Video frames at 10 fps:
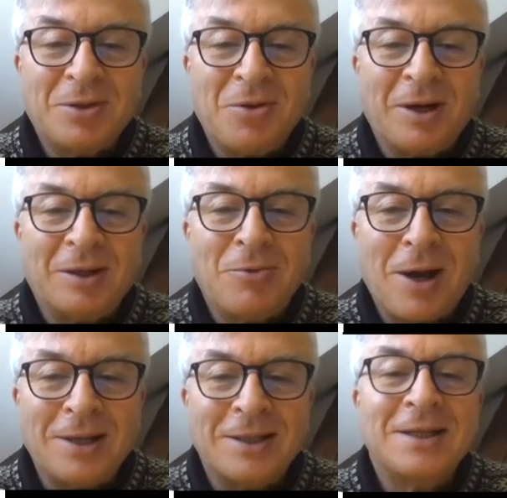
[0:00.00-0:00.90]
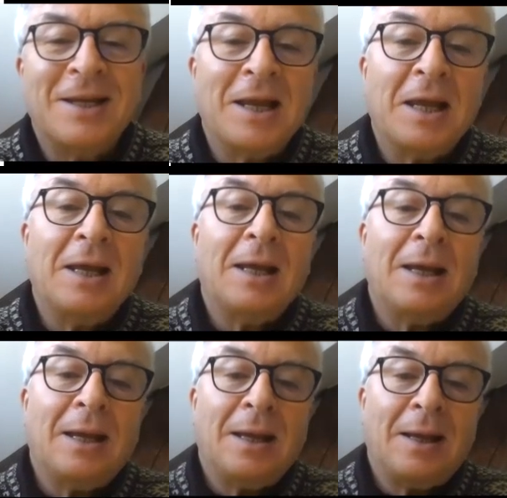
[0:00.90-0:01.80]
story twice,
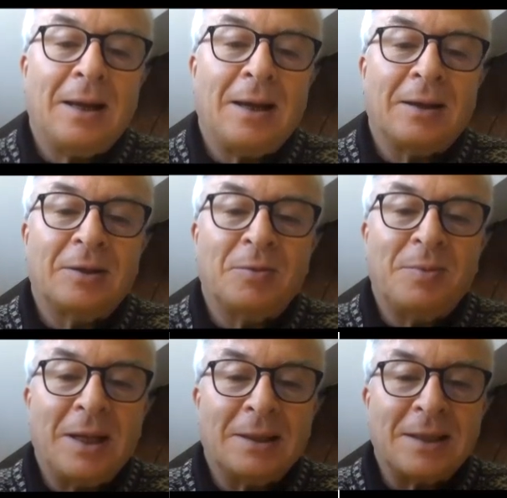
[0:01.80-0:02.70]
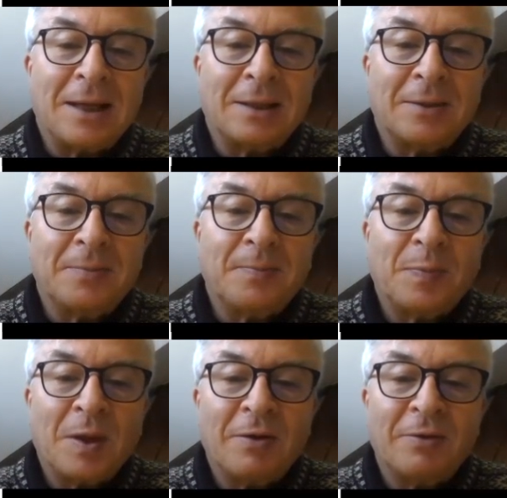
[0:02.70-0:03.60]
to be exact.
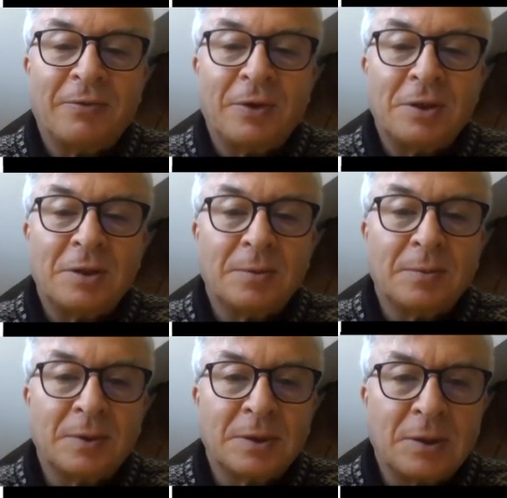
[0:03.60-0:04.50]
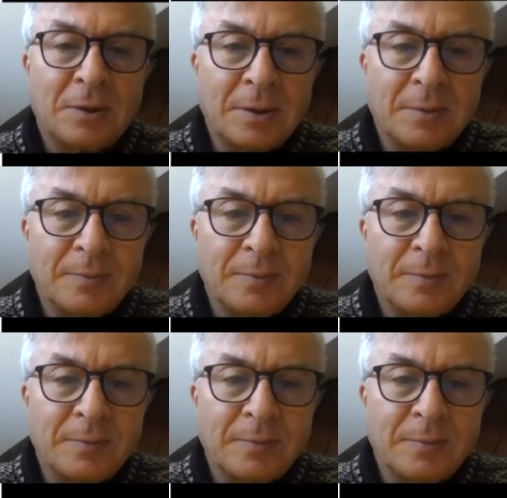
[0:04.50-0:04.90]
So first, sorry,